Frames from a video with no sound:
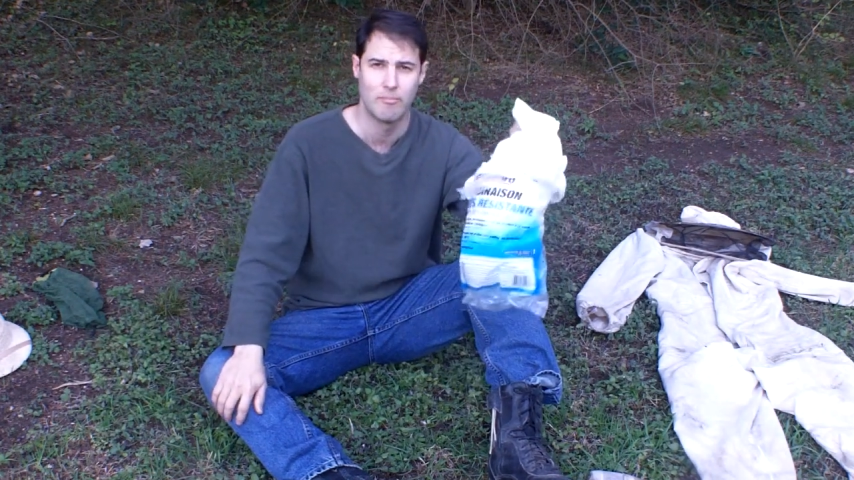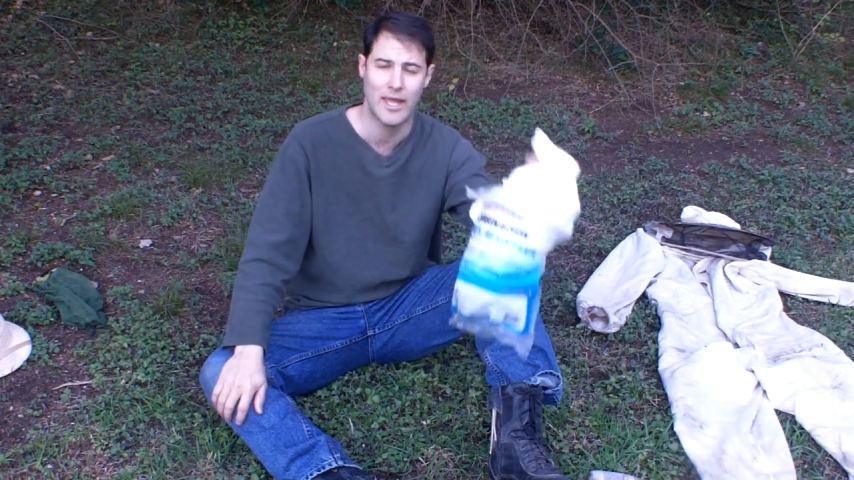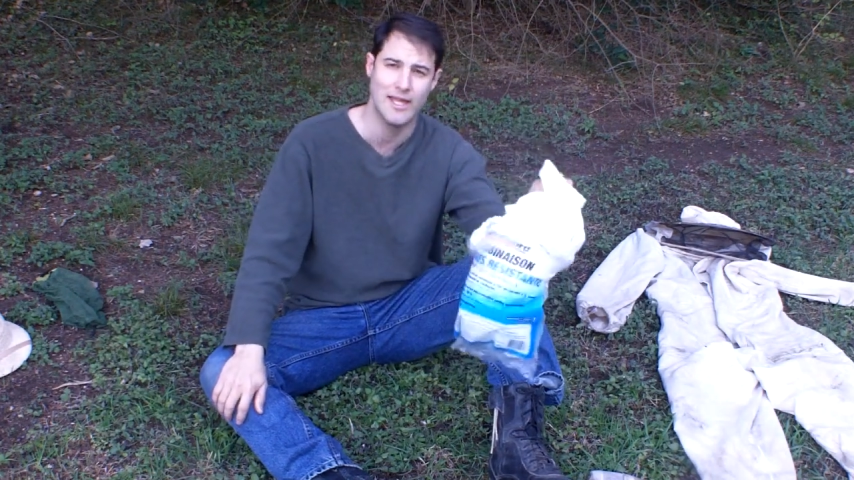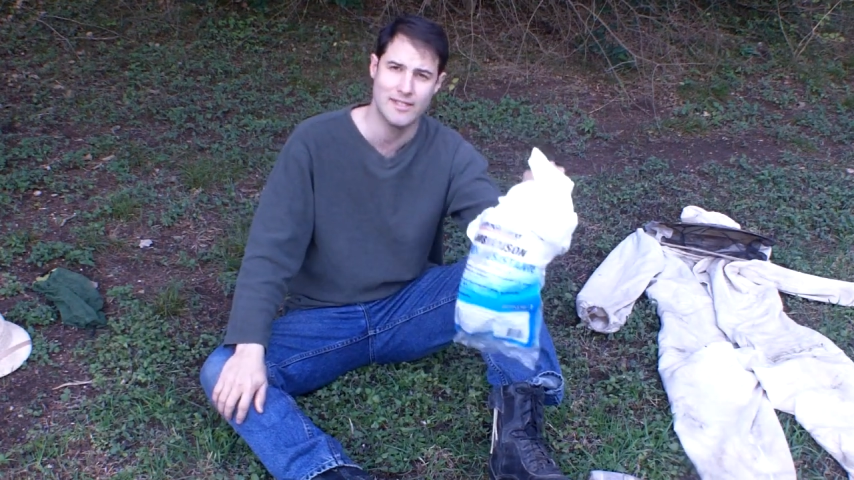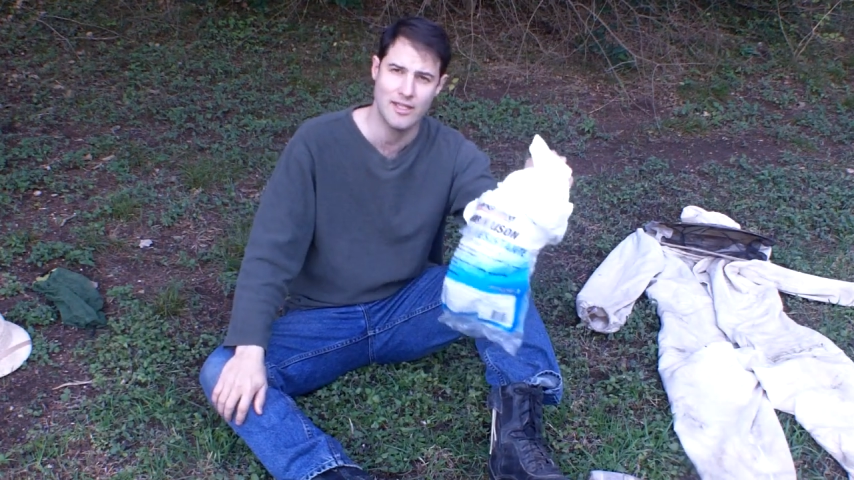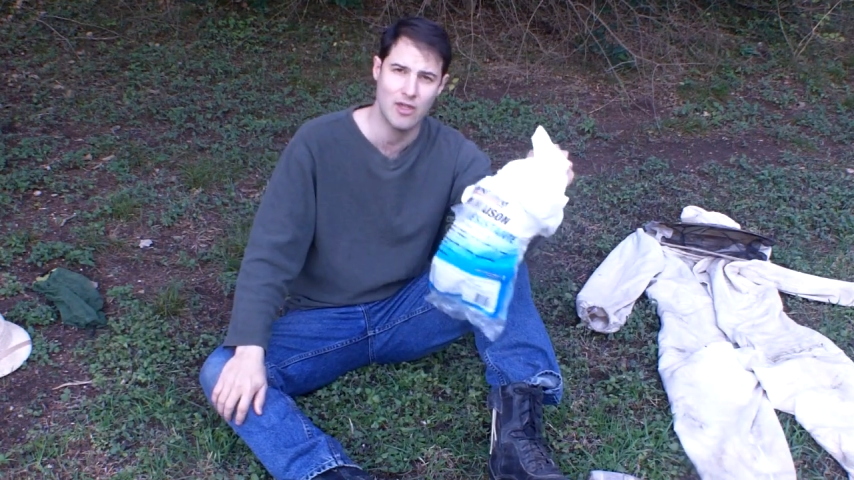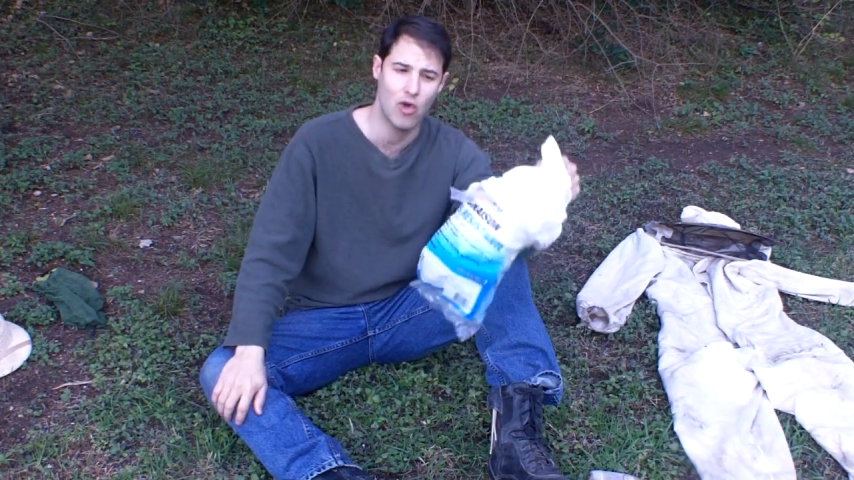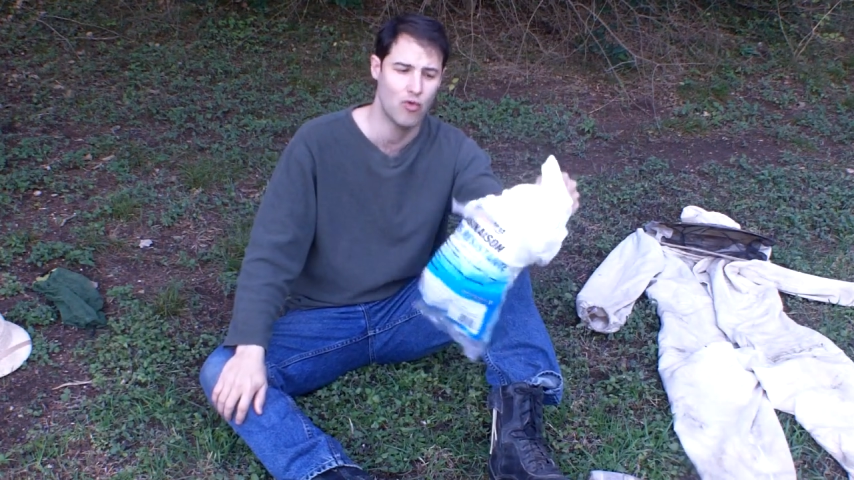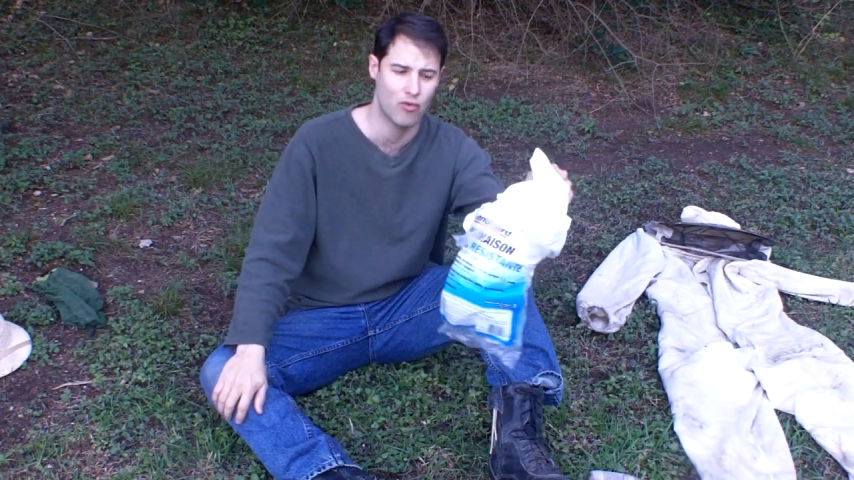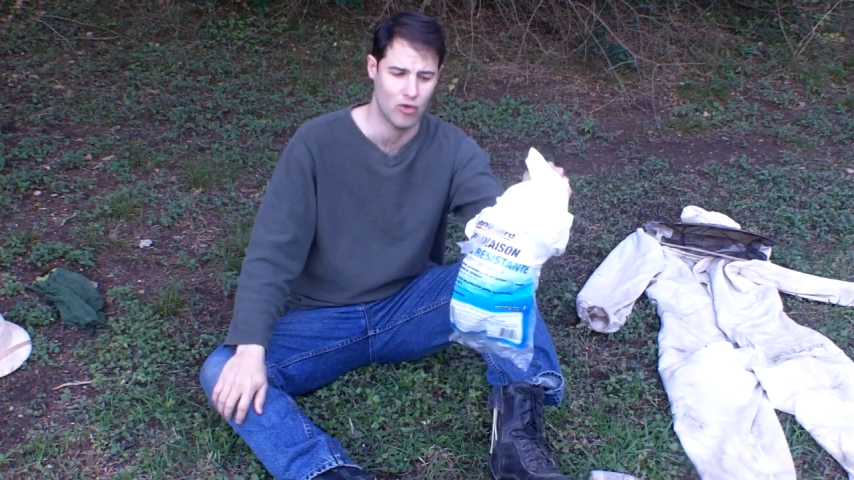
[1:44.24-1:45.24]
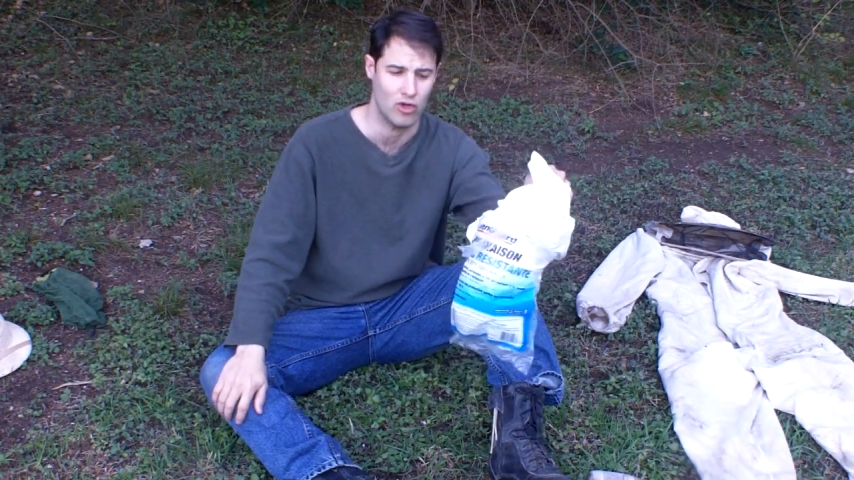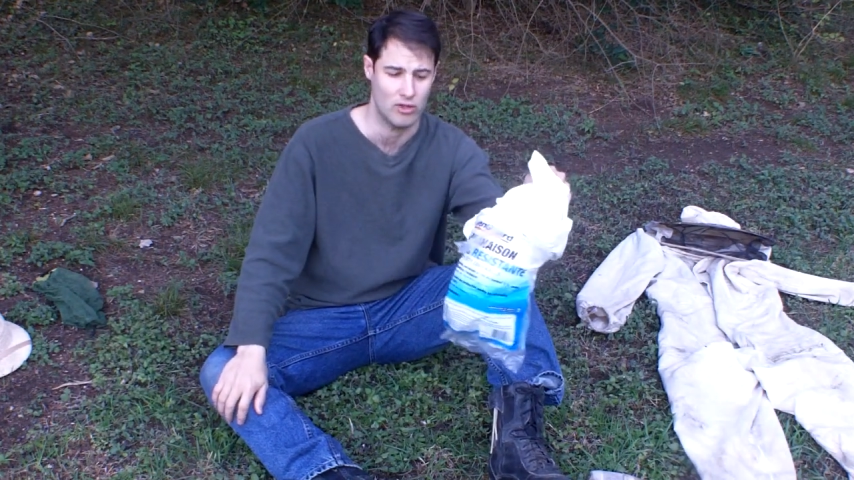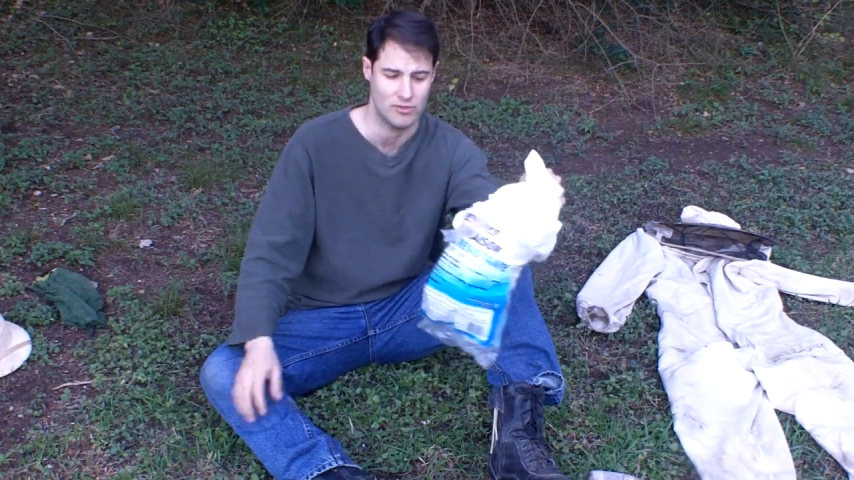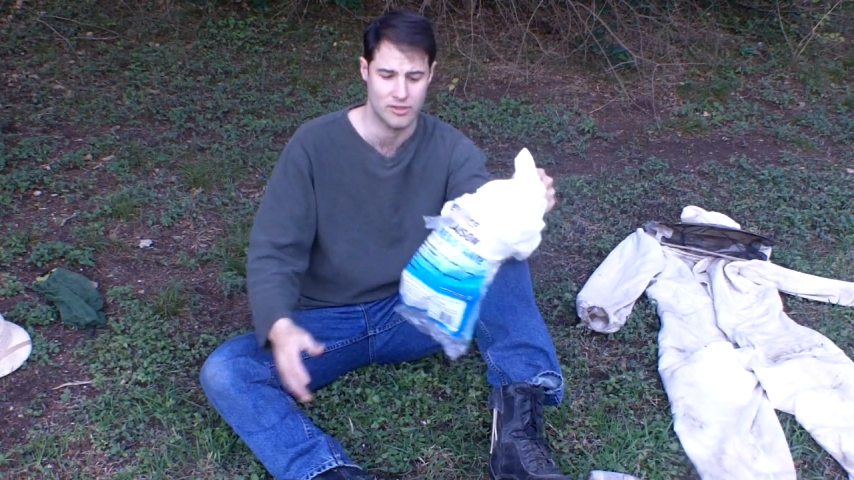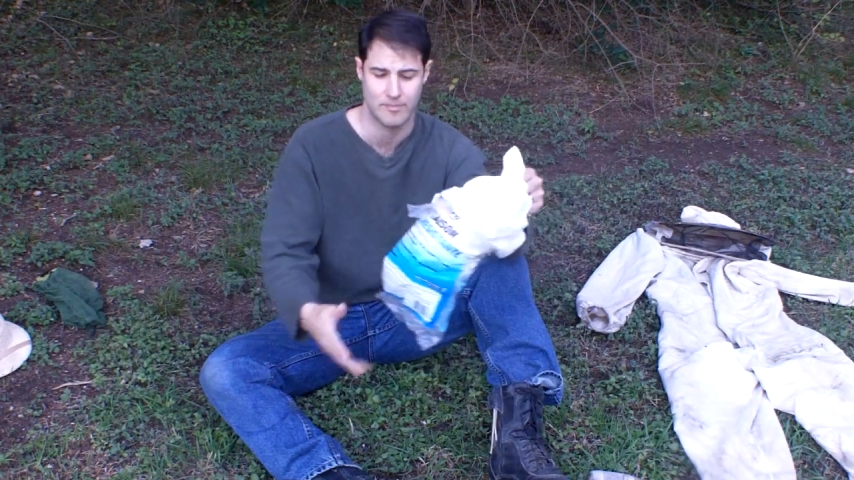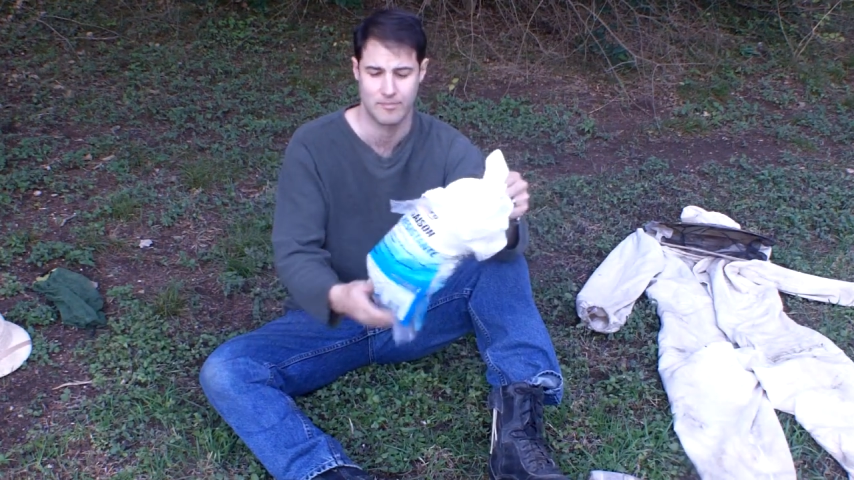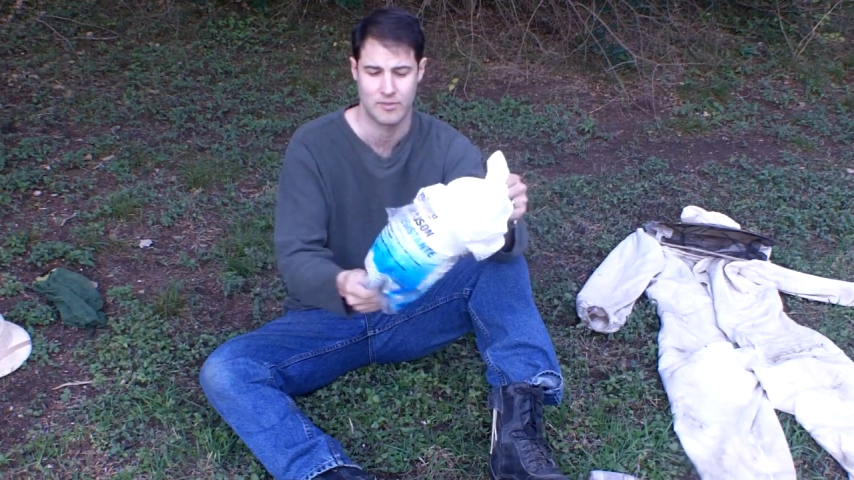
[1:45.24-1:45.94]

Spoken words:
painting overalls.